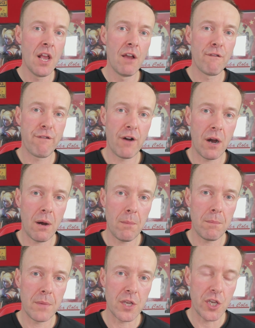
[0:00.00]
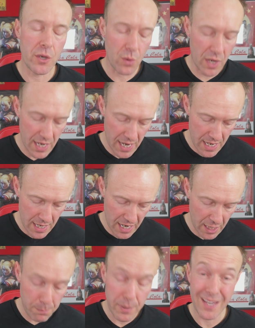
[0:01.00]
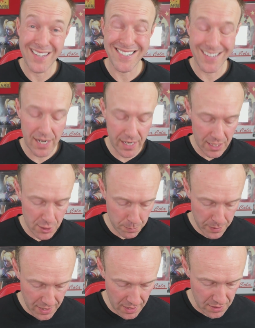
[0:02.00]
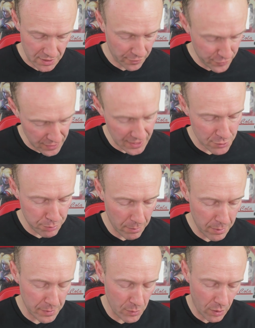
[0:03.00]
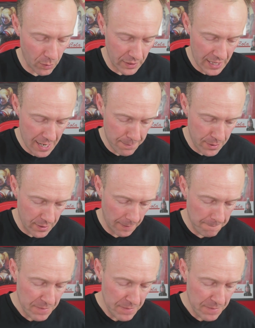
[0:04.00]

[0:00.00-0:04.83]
from UK IPs and ISPs. I think that's probably what will happen.